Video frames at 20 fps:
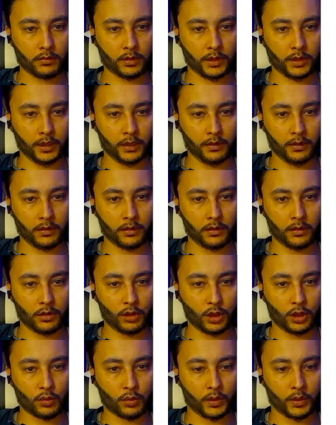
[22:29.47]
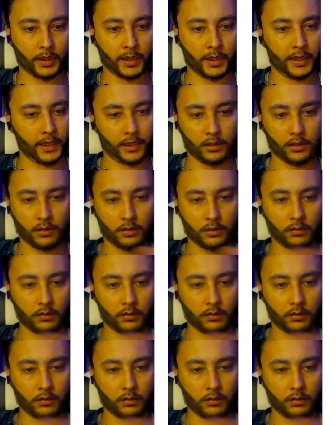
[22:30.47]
Okay, not working yet.